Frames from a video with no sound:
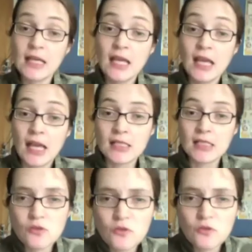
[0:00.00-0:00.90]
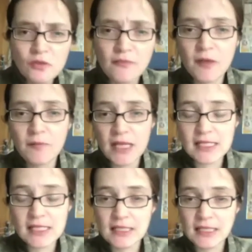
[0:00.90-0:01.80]
And soon we
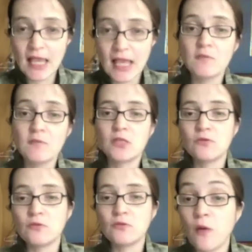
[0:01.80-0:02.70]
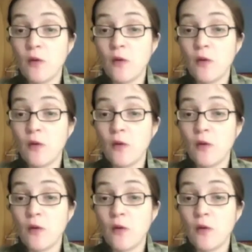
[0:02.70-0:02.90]
basically came to 12